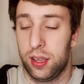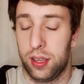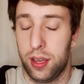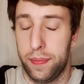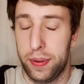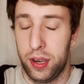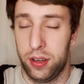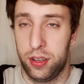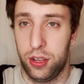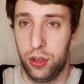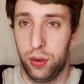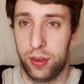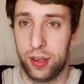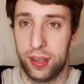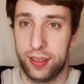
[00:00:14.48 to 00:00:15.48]
compared
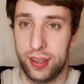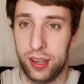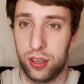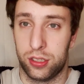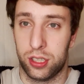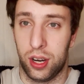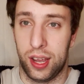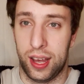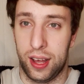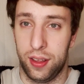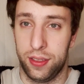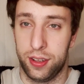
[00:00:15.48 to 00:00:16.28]
to Casino Royale,